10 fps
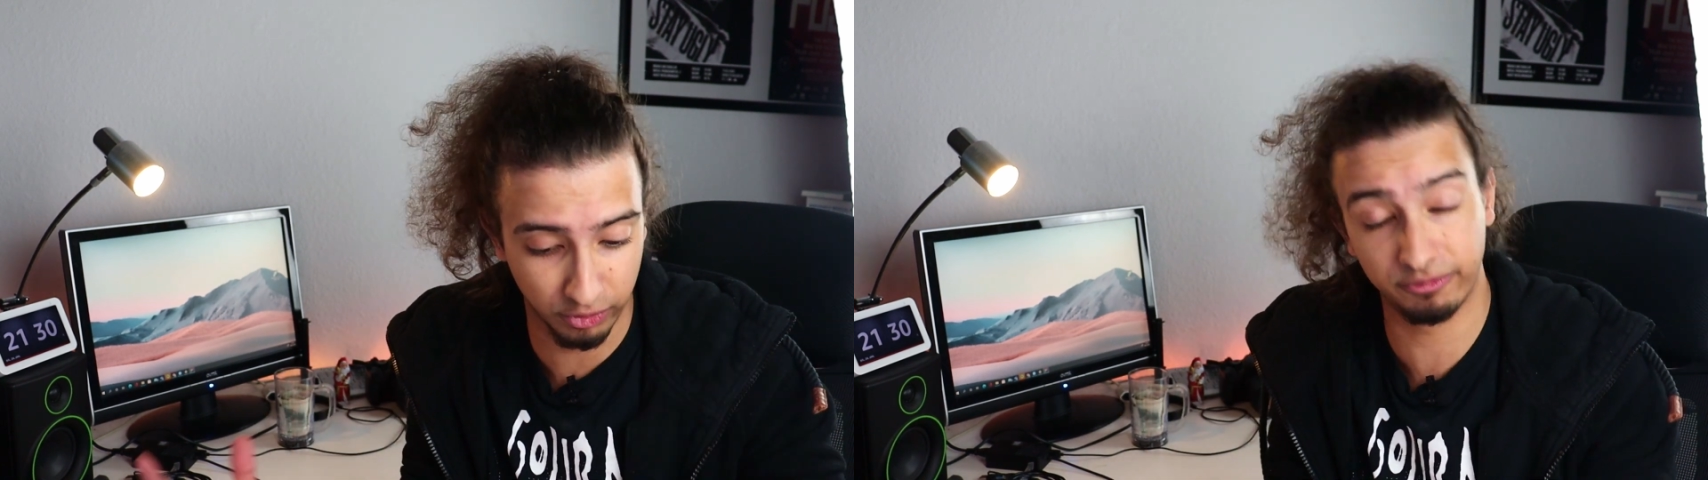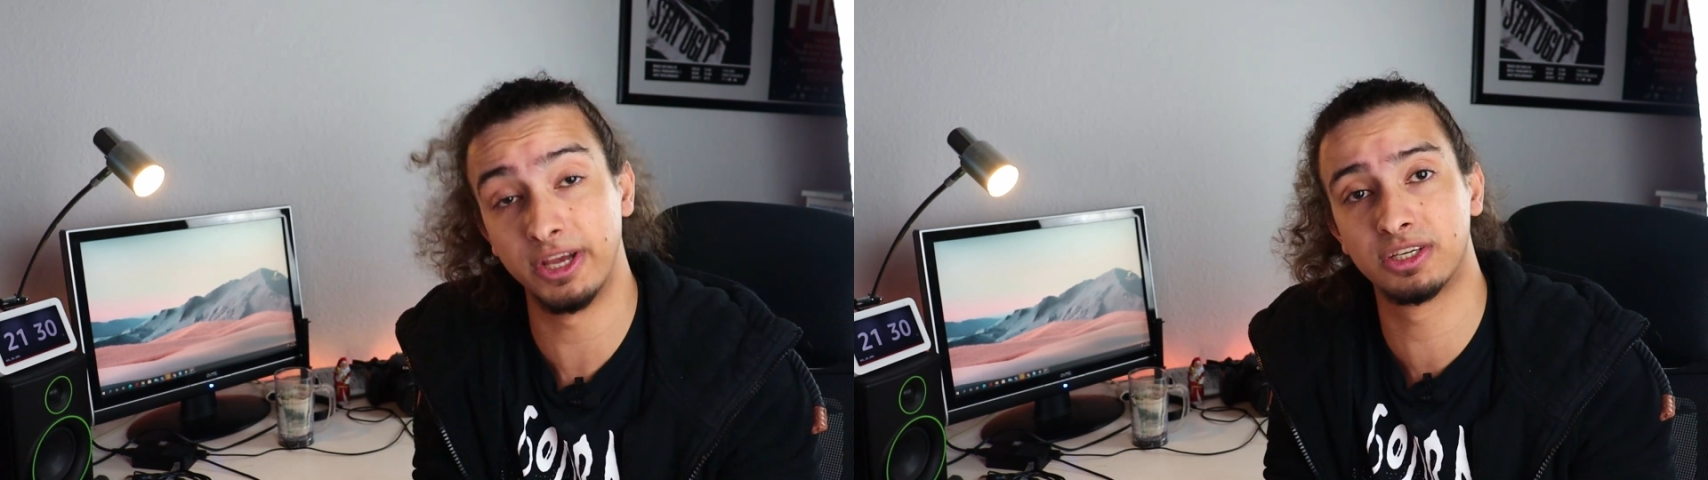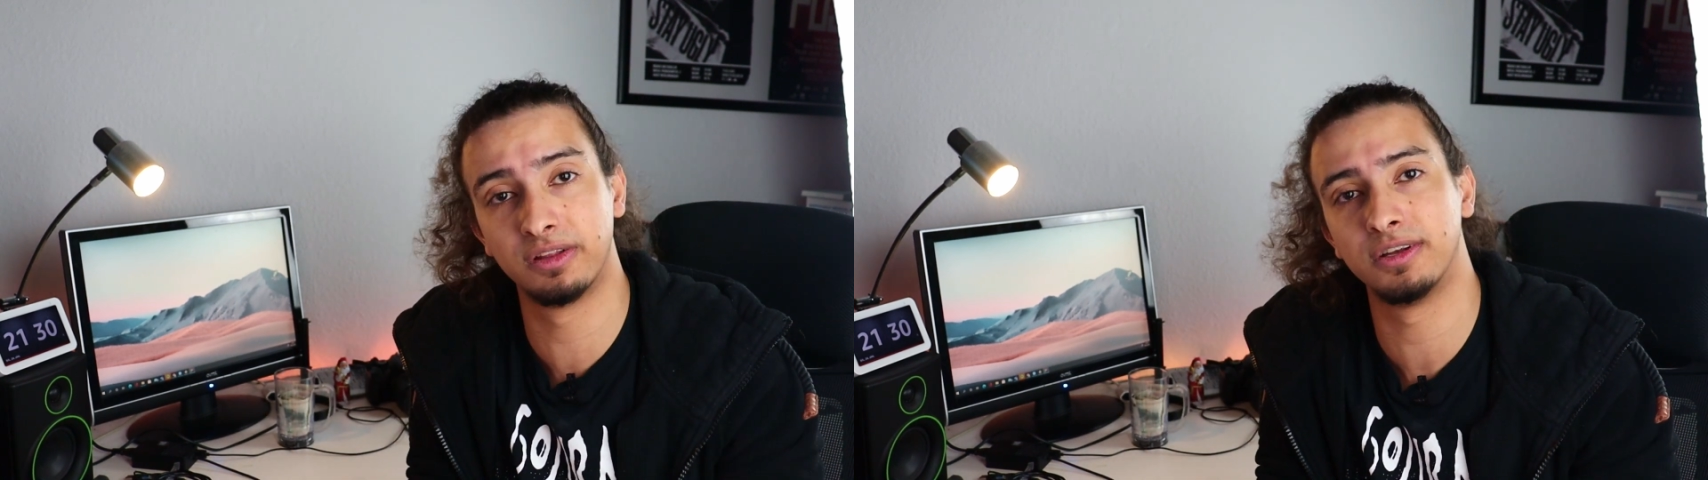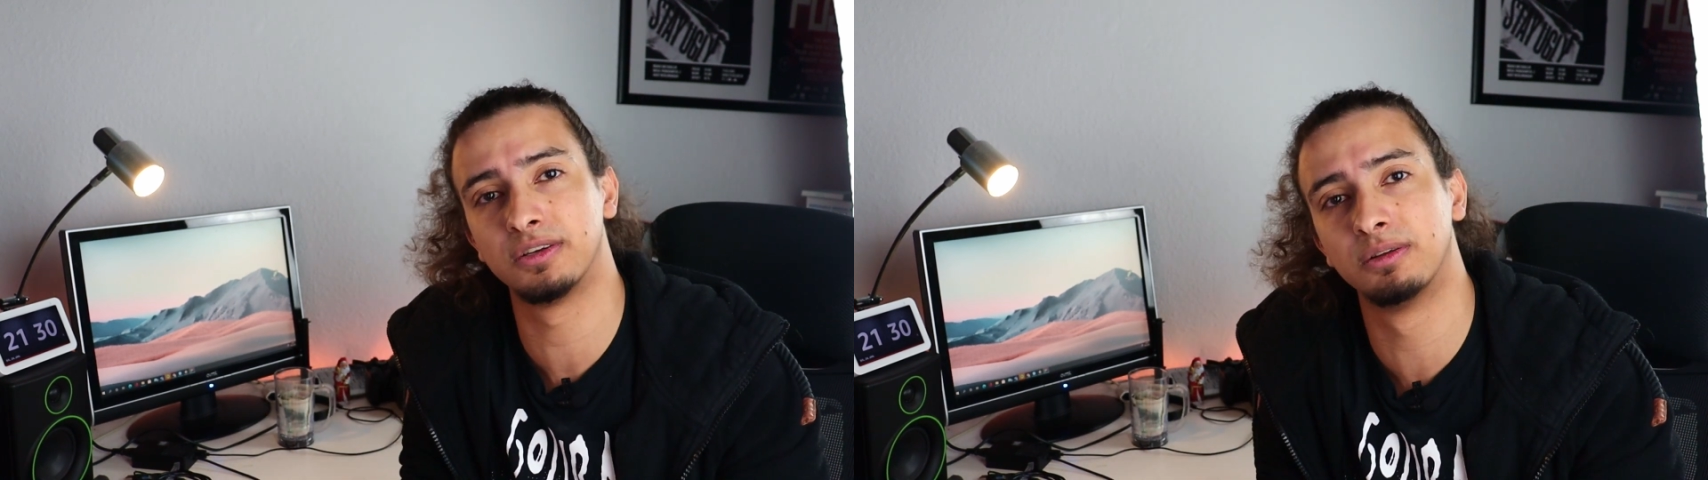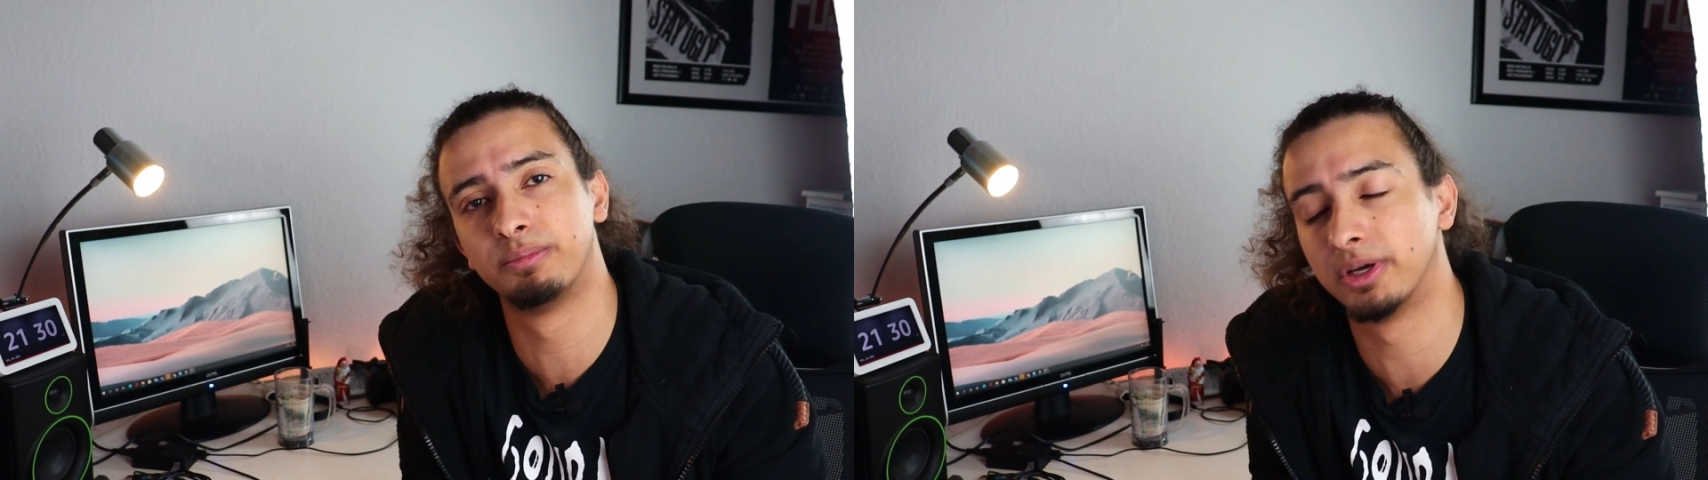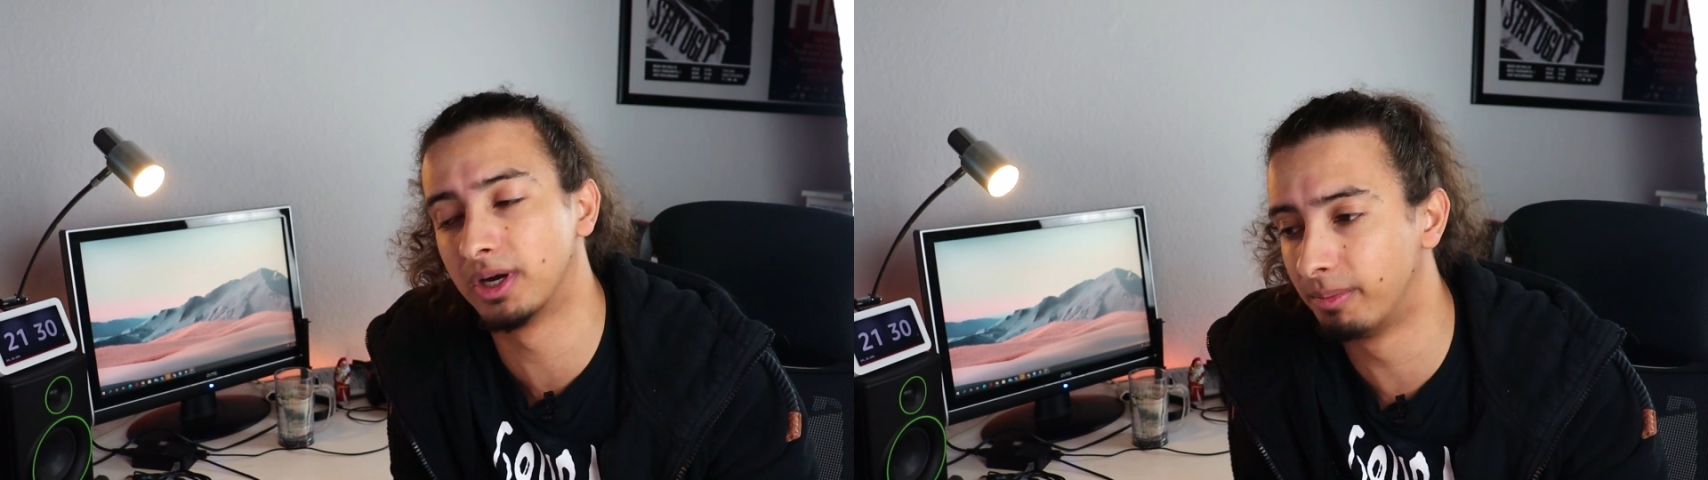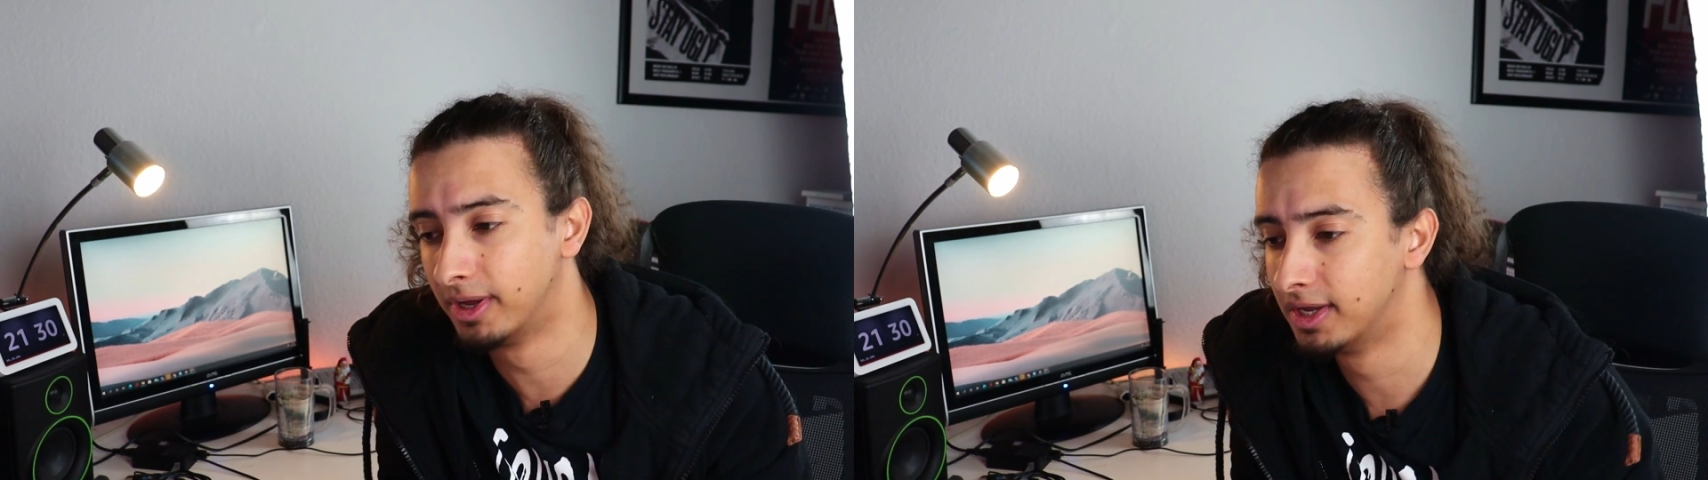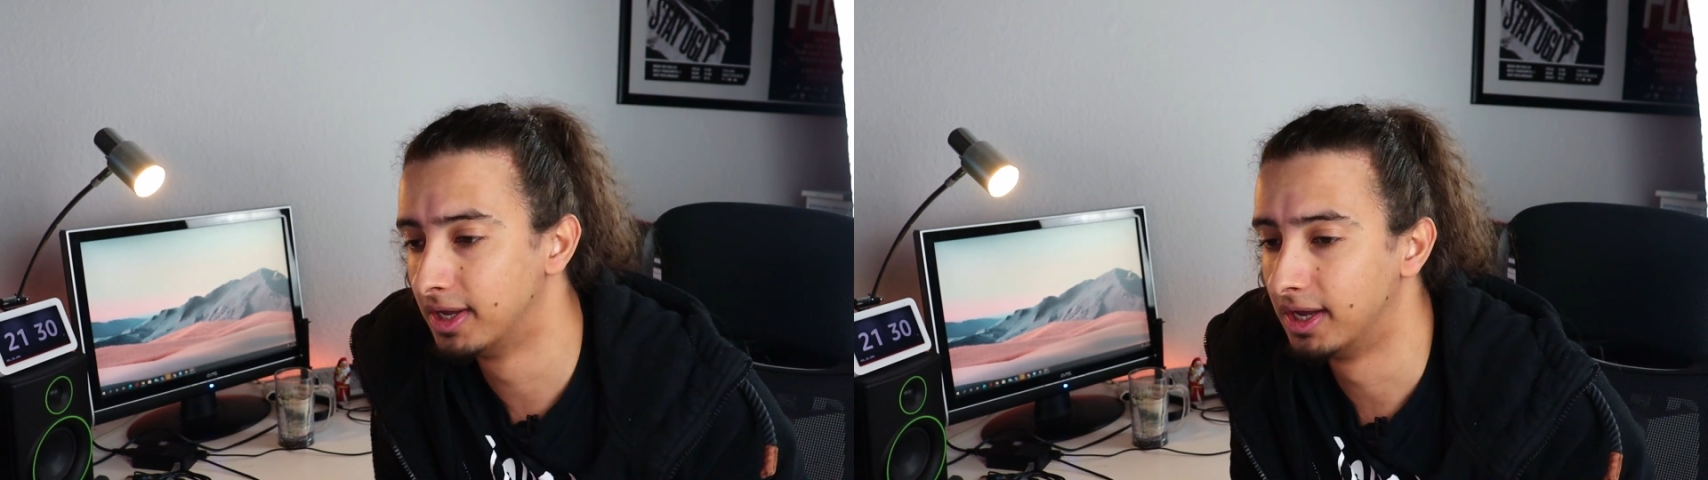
motivation that you can pick up,